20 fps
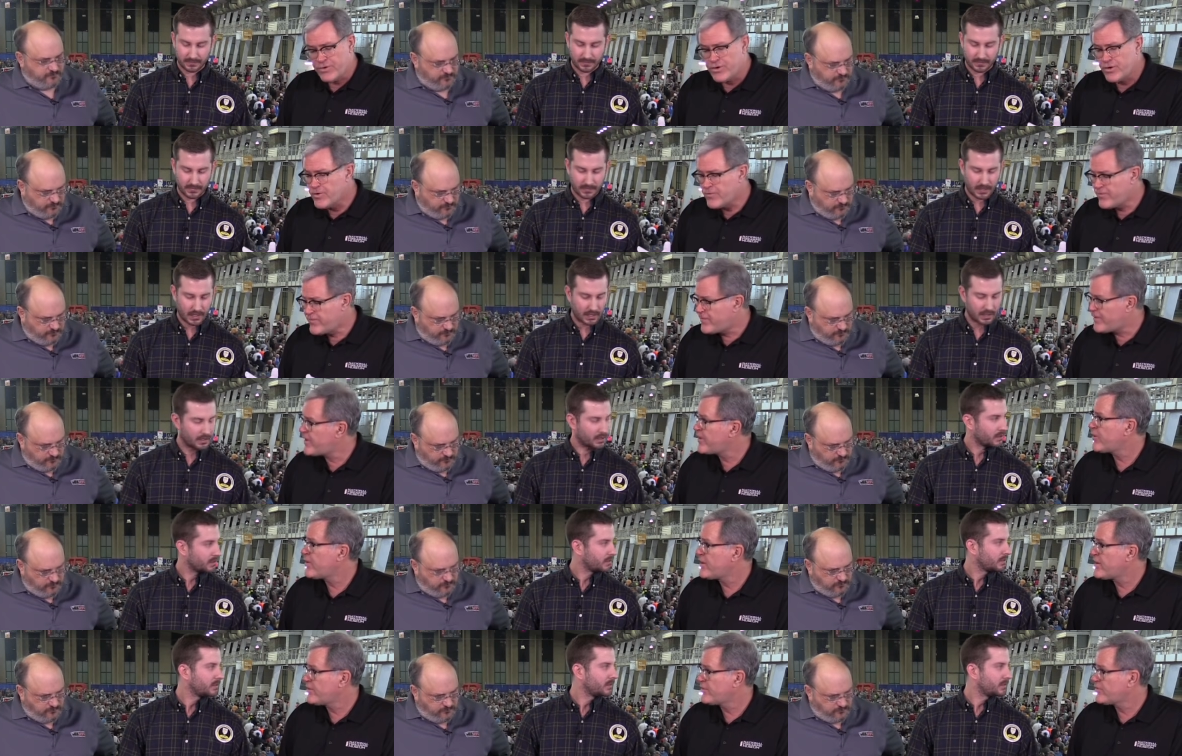Speaker 1: Two
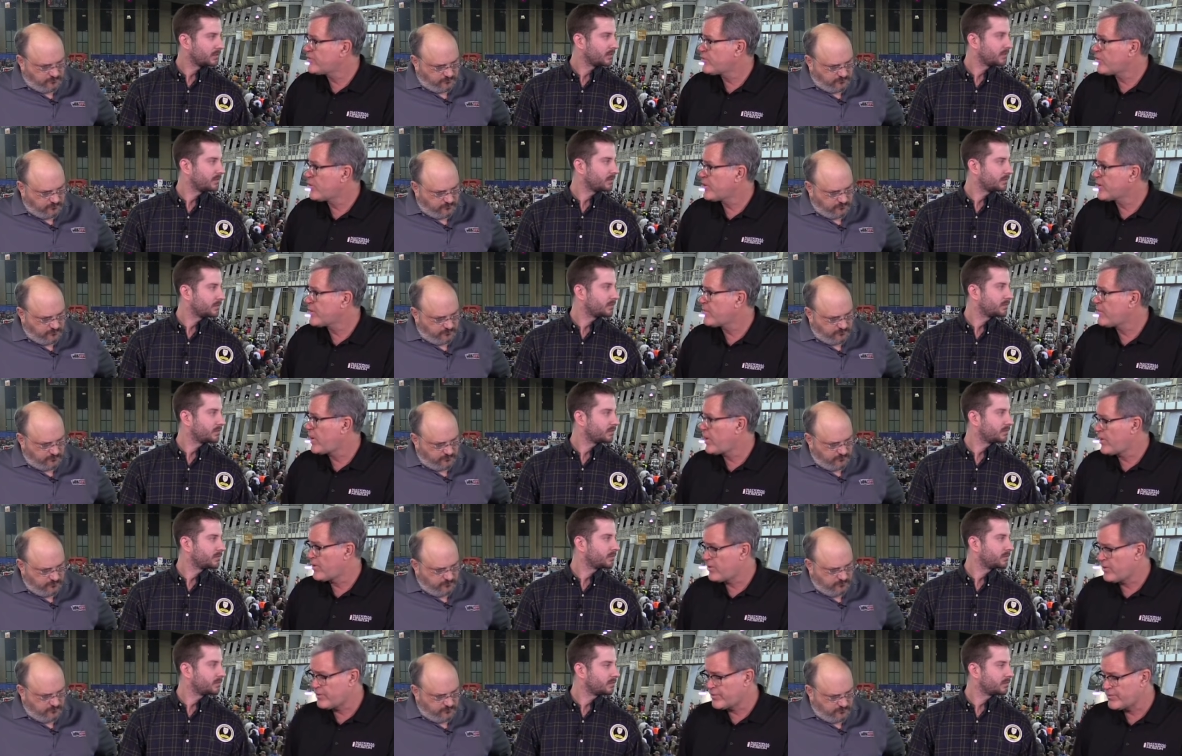very historic
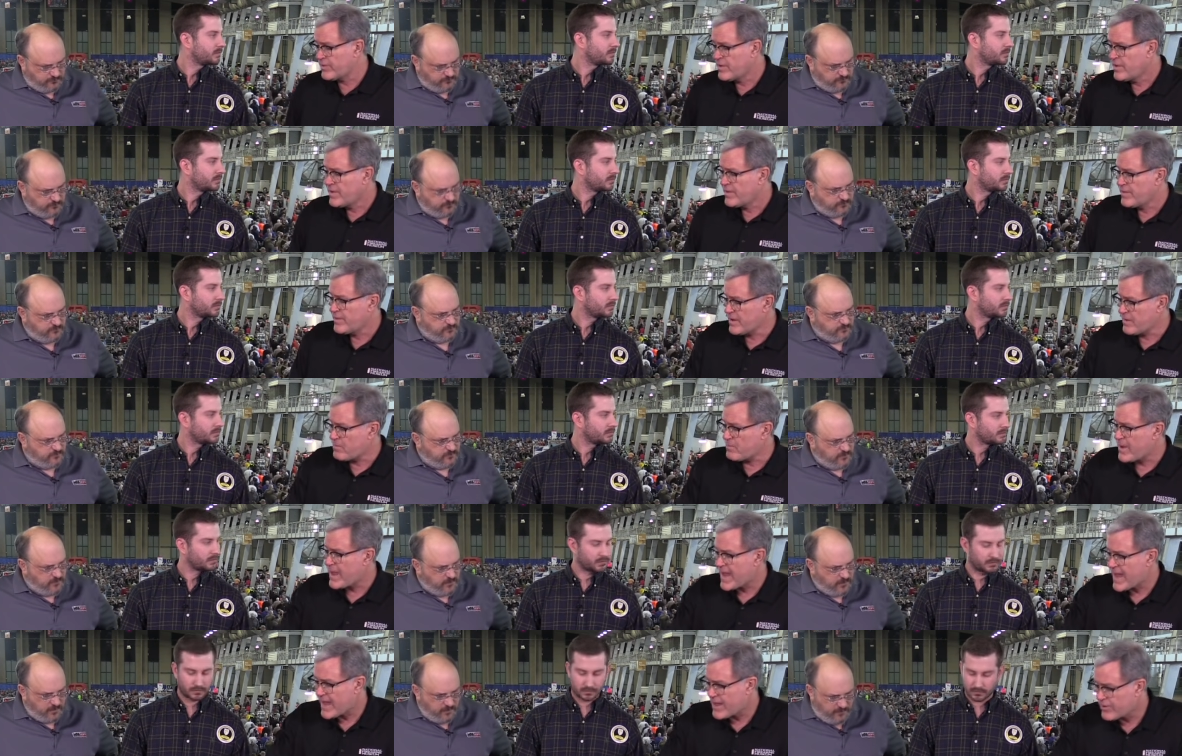models. The
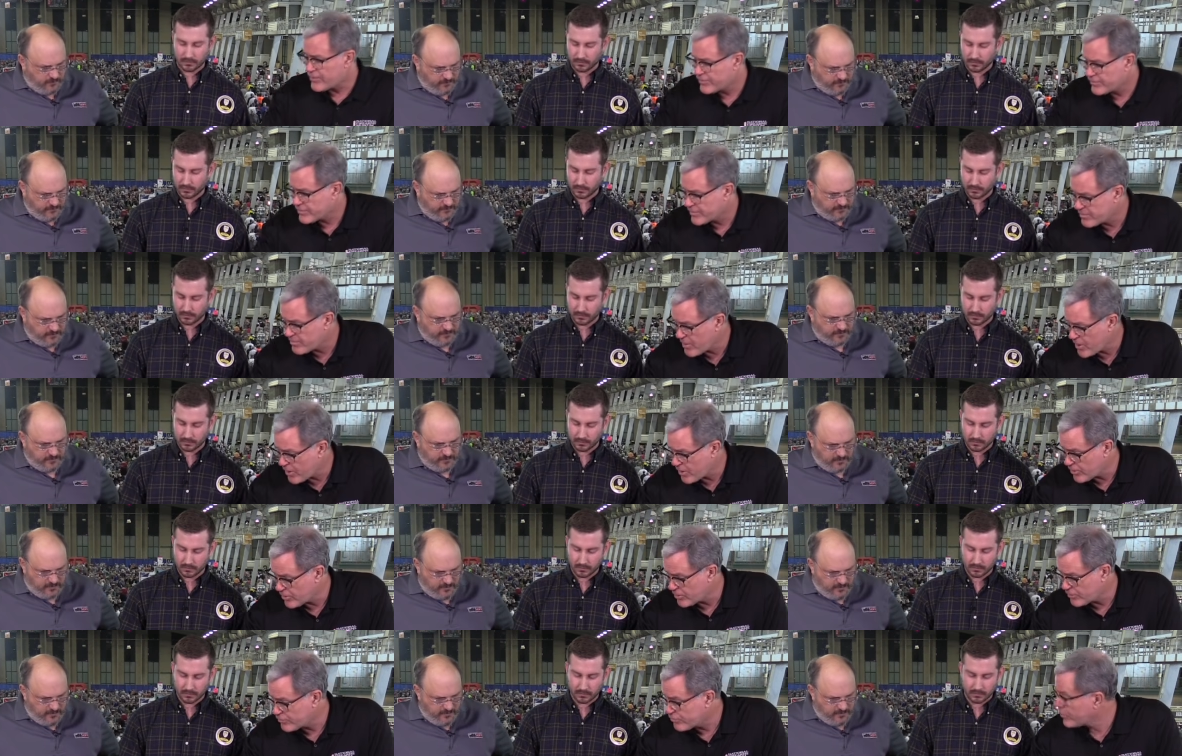Paterson
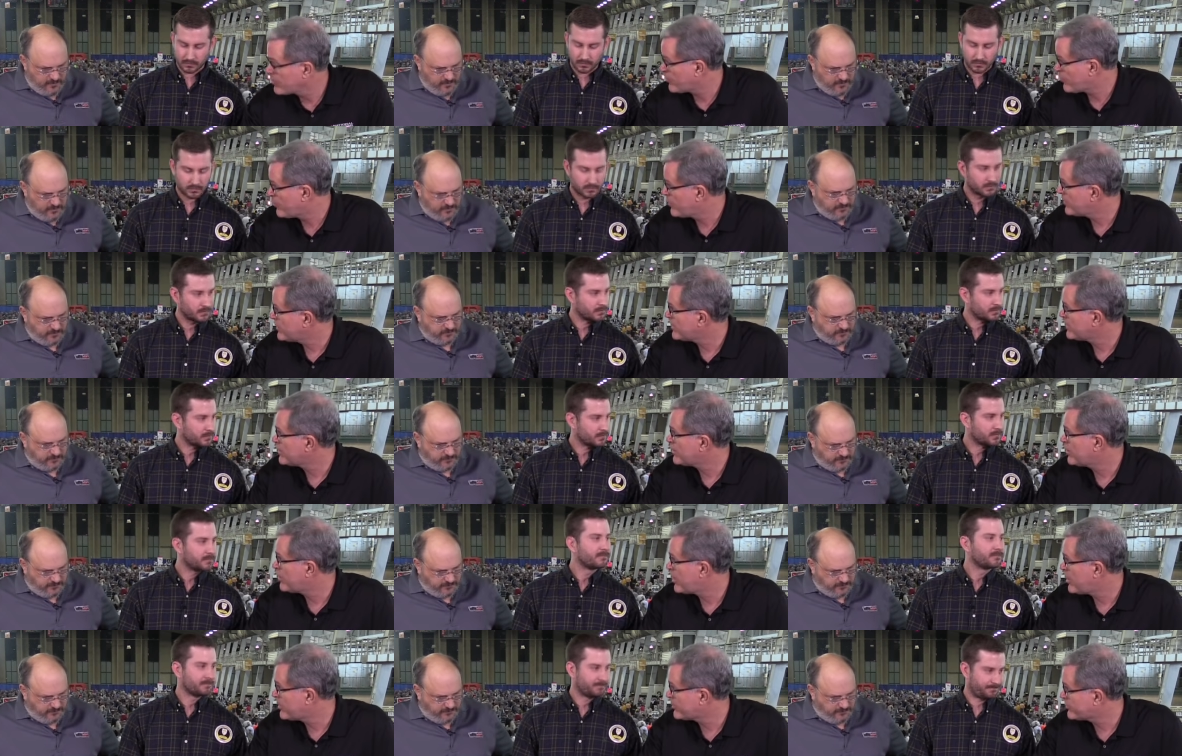model is what really
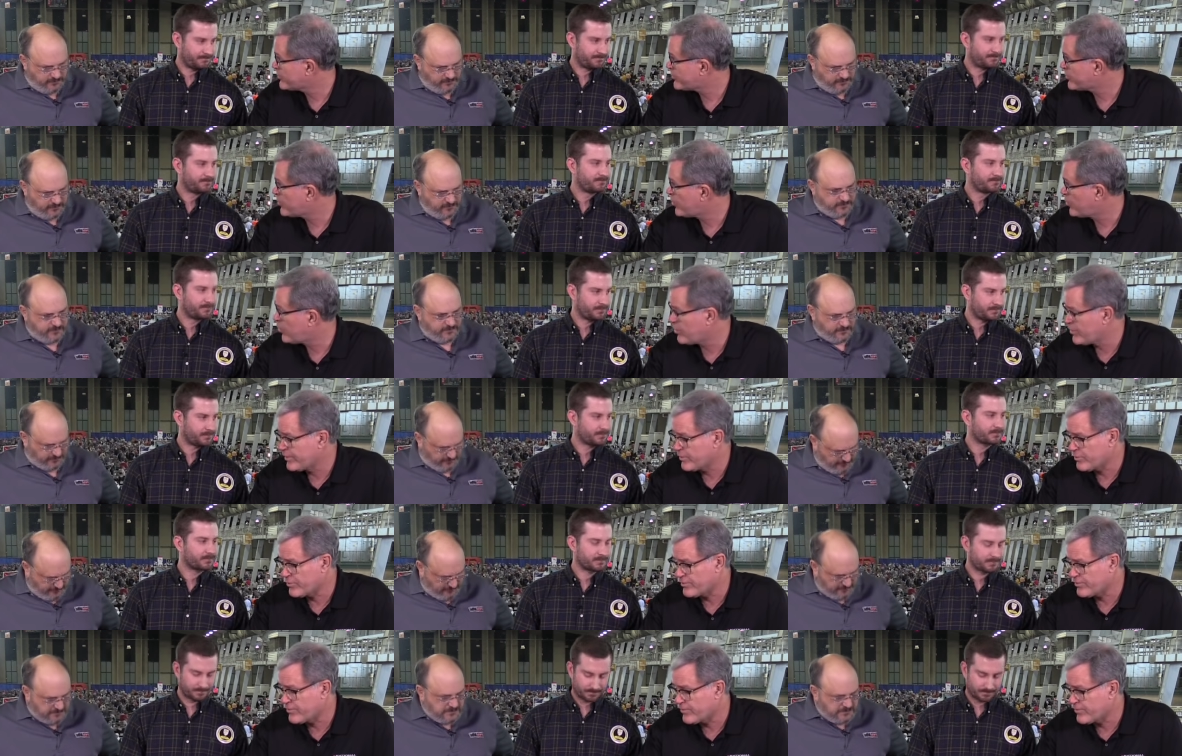launched Colt. It